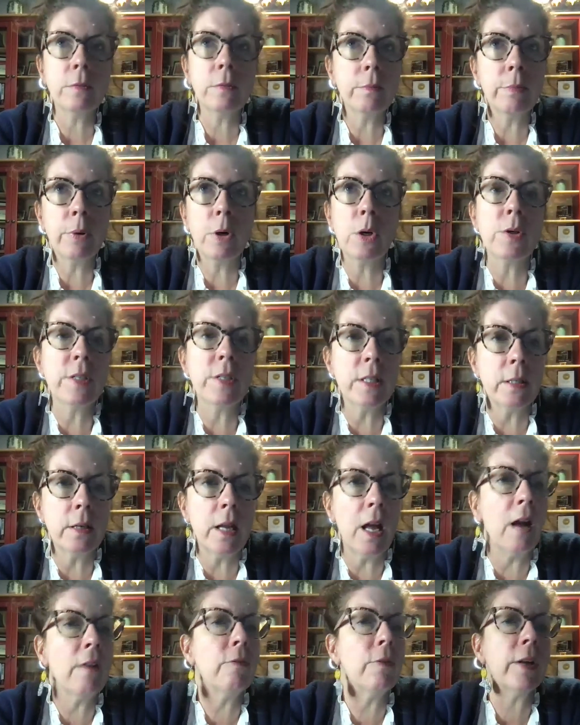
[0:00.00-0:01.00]
person,
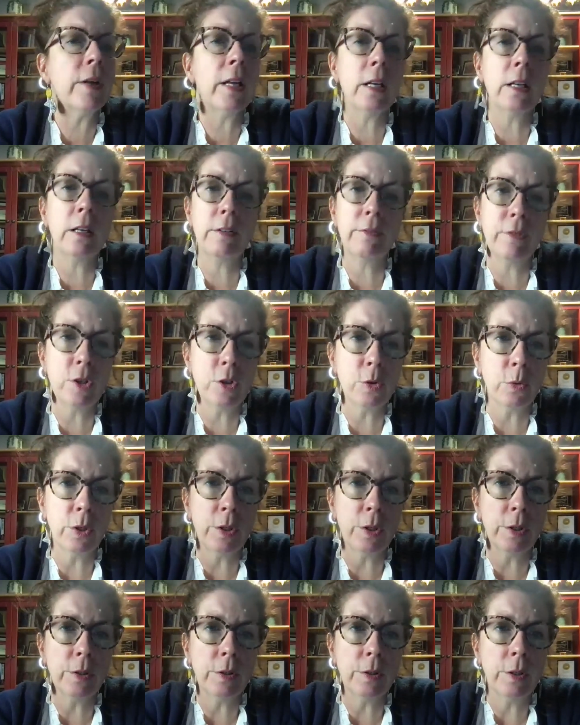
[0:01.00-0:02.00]
every
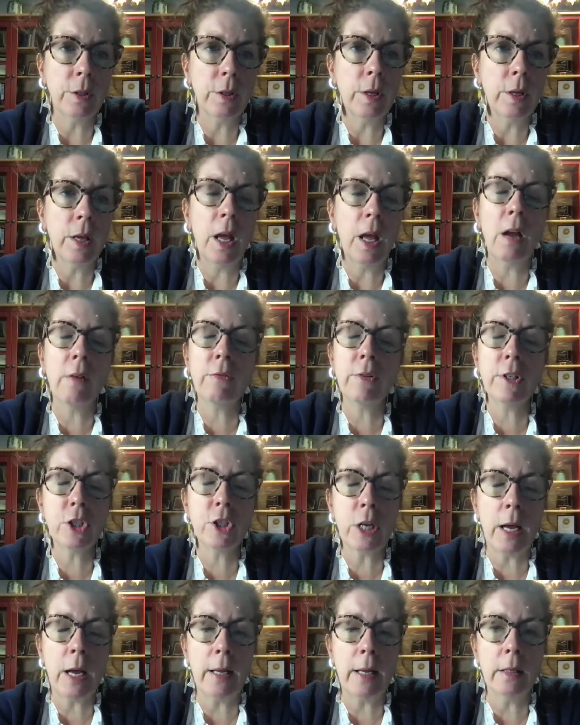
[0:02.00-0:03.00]
individual, every
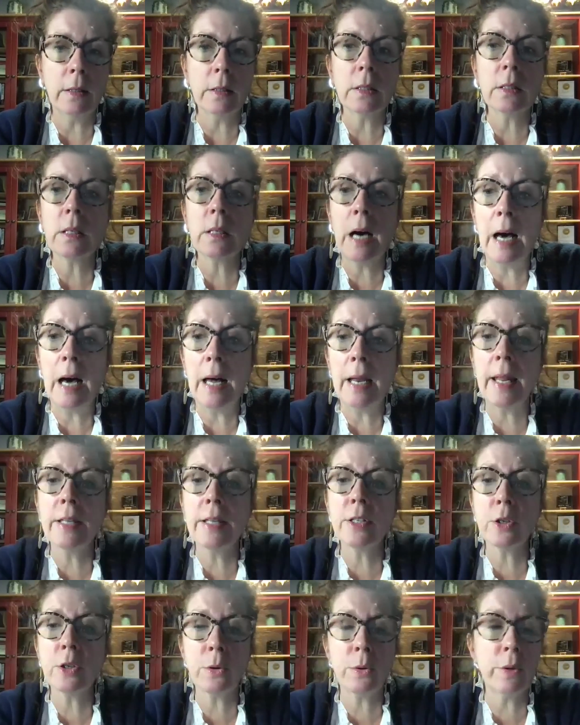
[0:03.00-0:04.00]
child, God
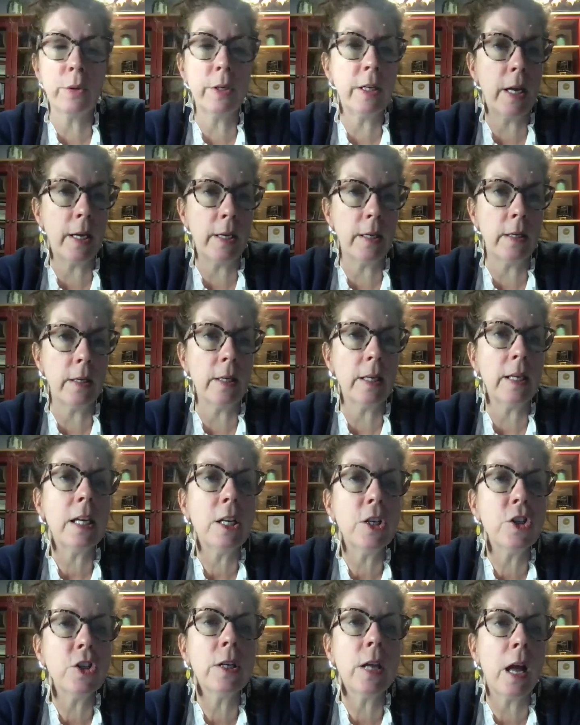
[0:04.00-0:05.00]
has created
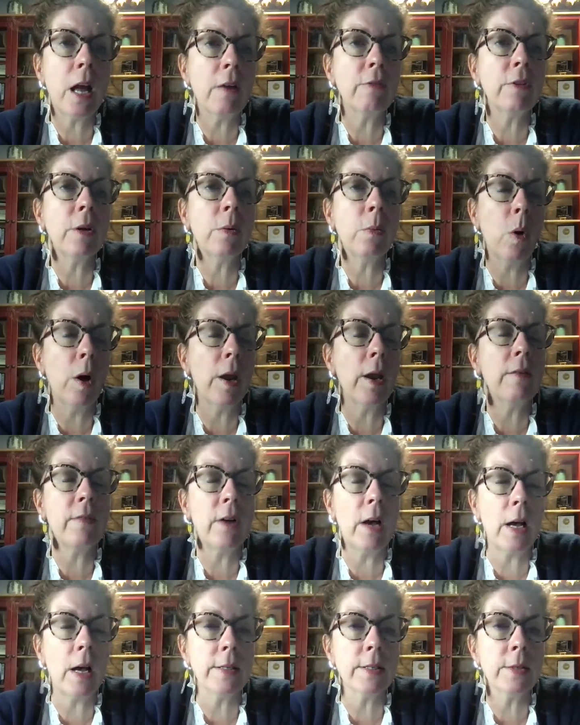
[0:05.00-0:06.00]
each and every one of
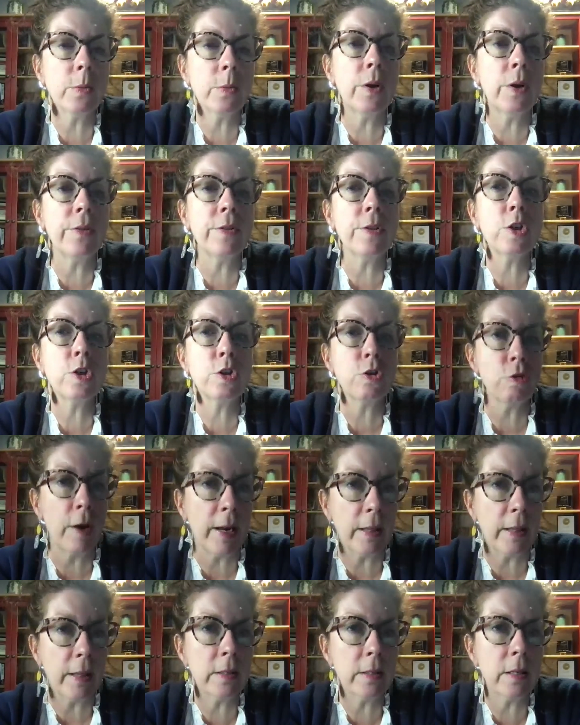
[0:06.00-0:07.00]
us with
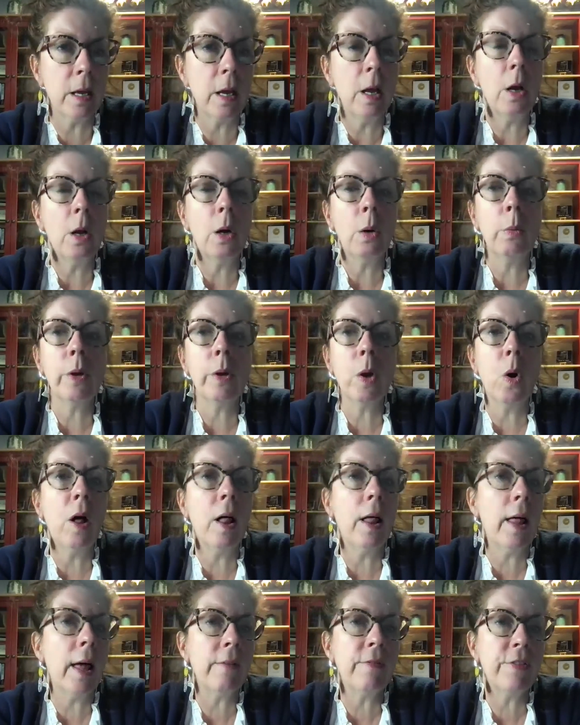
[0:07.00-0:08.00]
strengths. We all
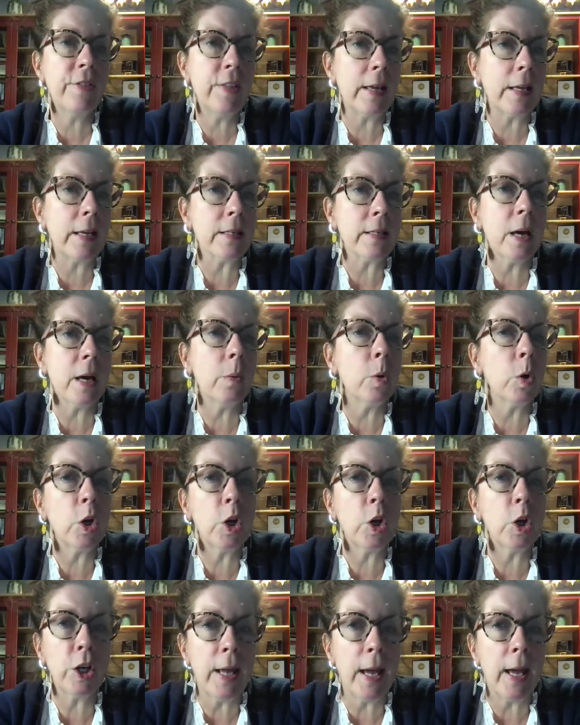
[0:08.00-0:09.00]
have things that we're
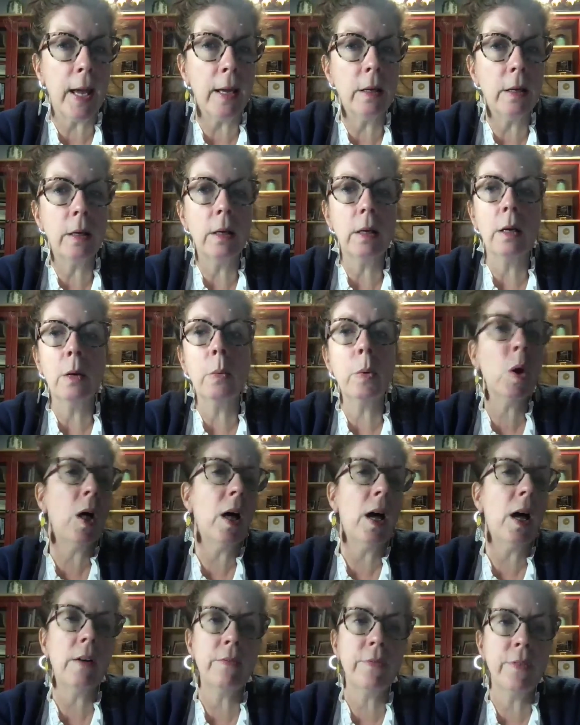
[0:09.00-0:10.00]
good at. We all
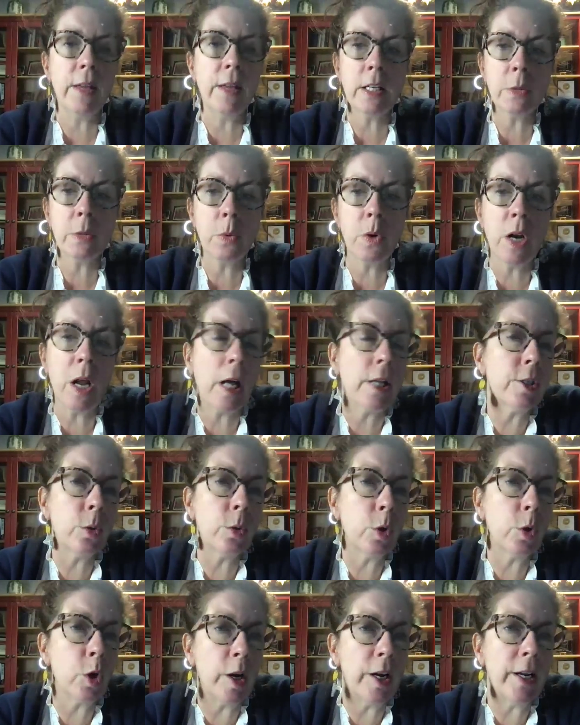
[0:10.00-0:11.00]
have things we're not
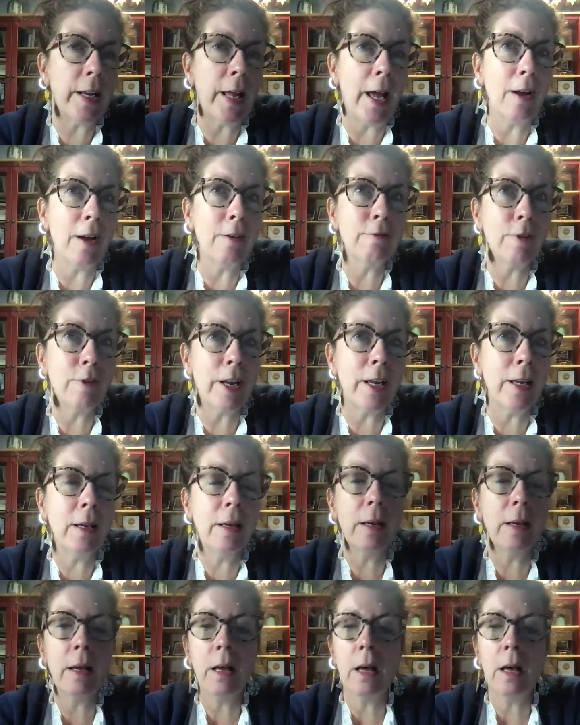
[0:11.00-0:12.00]
so great at, right?
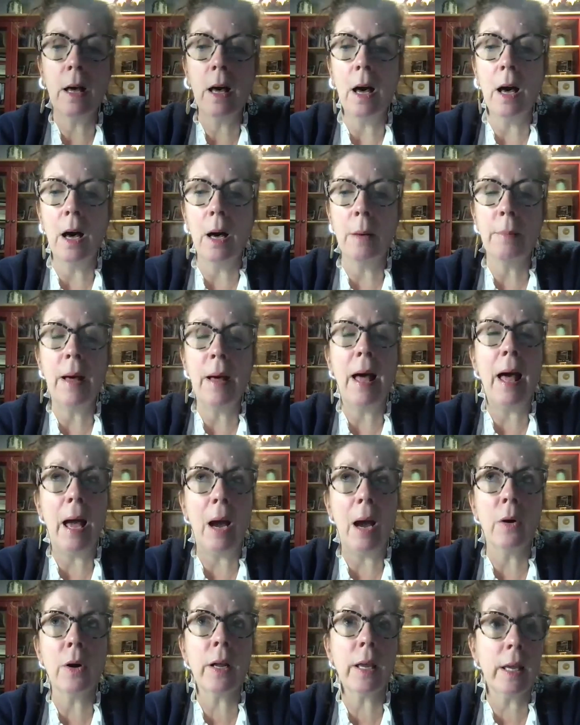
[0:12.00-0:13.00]

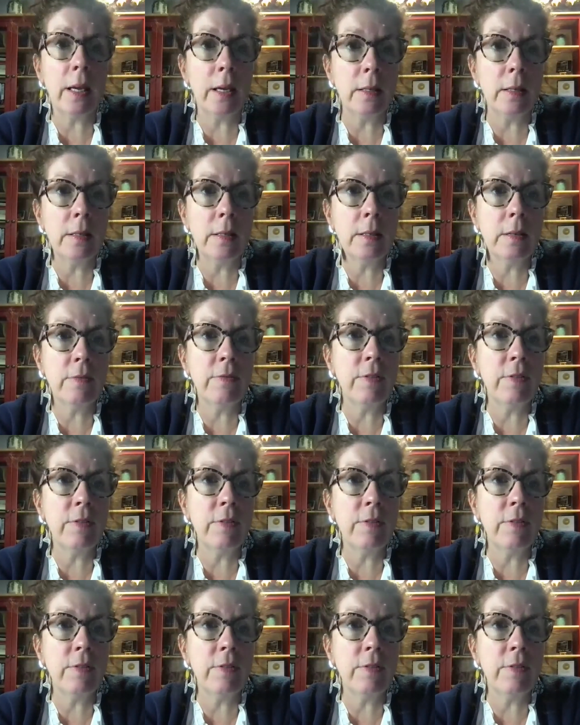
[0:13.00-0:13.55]
Our kids,